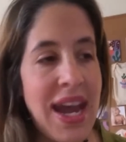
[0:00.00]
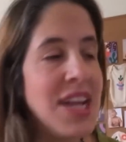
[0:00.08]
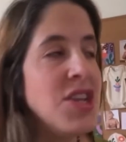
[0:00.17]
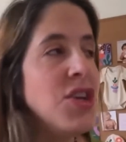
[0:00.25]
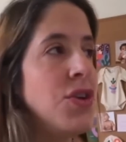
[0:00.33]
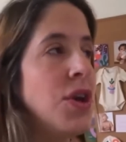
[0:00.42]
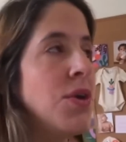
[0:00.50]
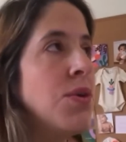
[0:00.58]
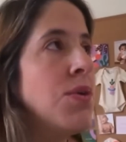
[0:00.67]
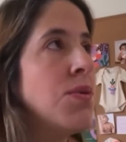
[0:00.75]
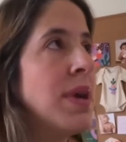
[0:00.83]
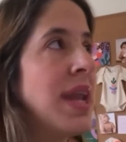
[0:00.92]
and you
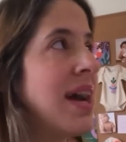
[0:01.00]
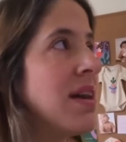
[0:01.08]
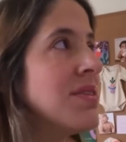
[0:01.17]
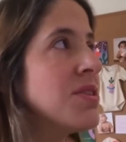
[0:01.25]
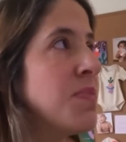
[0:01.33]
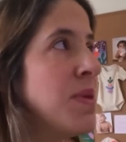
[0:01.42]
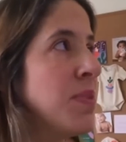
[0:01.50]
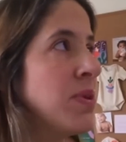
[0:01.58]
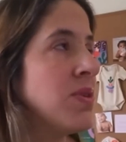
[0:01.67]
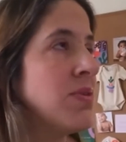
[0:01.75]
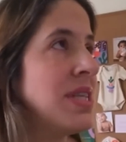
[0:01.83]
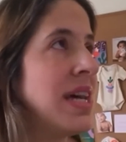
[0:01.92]
know what else people
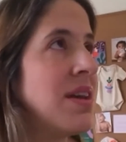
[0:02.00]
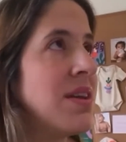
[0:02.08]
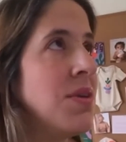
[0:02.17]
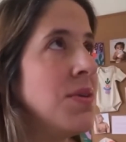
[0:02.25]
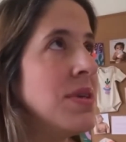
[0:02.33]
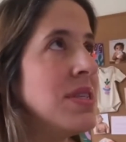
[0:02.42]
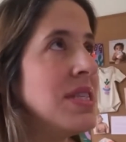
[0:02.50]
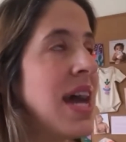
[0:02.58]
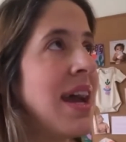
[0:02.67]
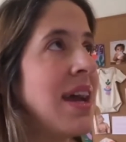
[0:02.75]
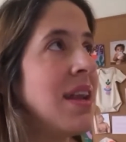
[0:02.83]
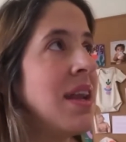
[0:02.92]
don't tell you is
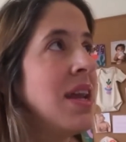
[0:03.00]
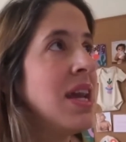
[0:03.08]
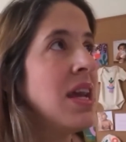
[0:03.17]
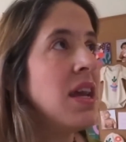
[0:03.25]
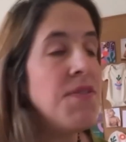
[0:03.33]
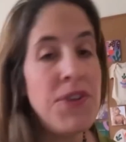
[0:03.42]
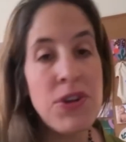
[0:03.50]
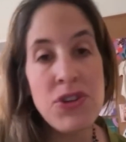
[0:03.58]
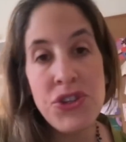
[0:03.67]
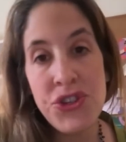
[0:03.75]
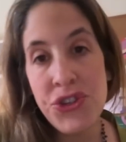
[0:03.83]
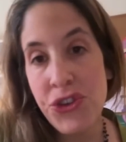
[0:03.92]
that if you're
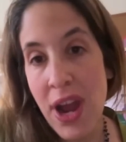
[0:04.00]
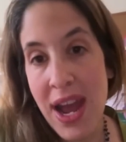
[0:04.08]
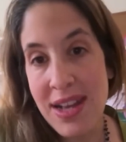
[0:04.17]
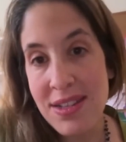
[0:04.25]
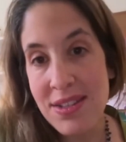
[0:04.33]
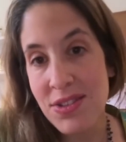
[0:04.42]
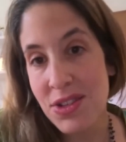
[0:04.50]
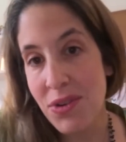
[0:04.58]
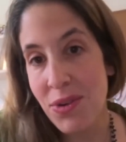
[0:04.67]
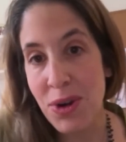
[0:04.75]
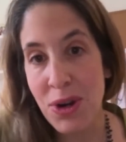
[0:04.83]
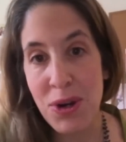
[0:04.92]
stressed,
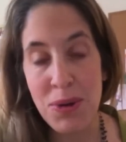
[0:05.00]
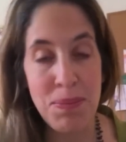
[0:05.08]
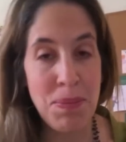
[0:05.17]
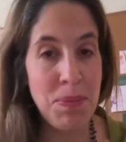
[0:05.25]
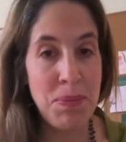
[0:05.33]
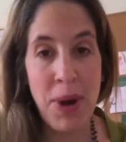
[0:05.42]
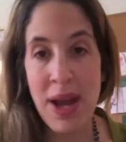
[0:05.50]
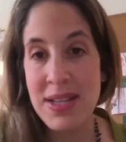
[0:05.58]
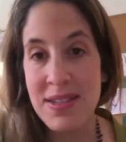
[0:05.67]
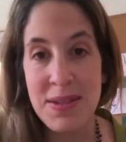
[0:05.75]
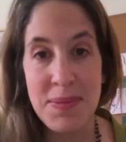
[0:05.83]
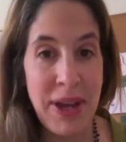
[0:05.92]
your
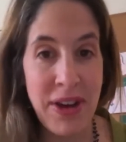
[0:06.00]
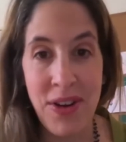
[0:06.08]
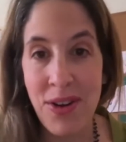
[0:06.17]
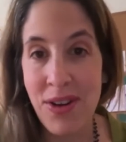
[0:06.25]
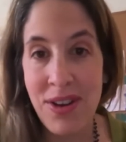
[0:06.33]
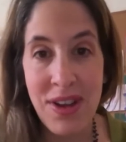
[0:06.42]
breast milk